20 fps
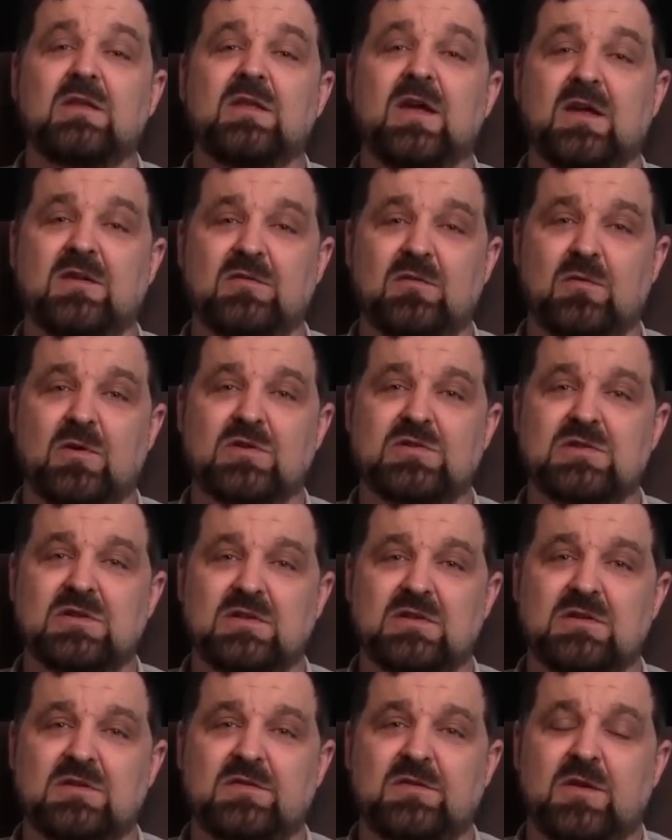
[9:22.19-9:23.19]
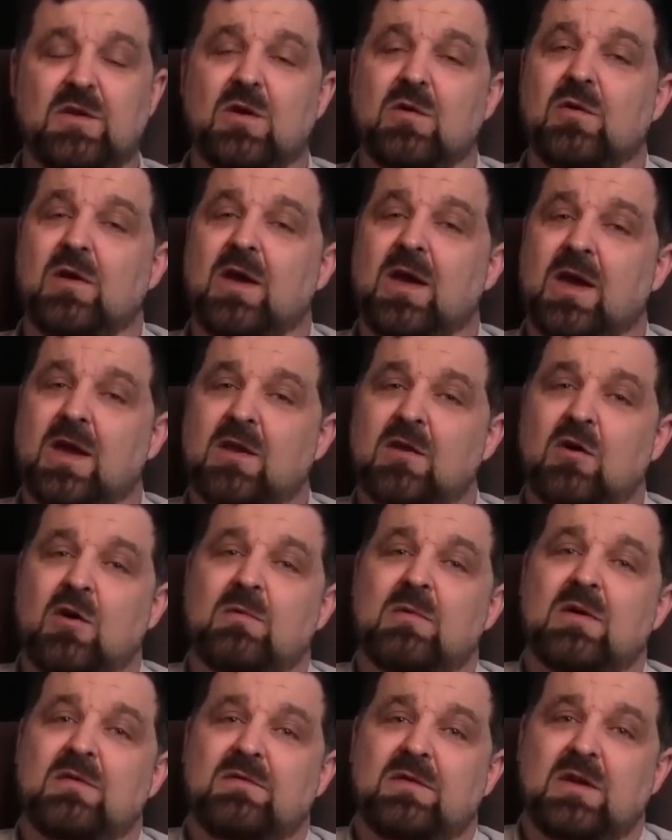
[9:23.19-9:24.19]
Thanks for watching this video and
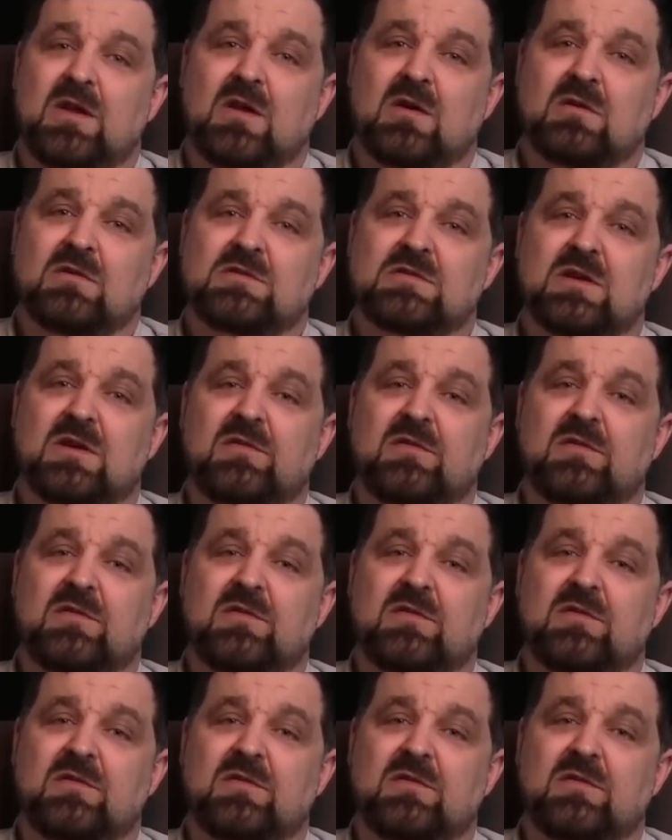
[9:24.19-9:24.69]
all my videos.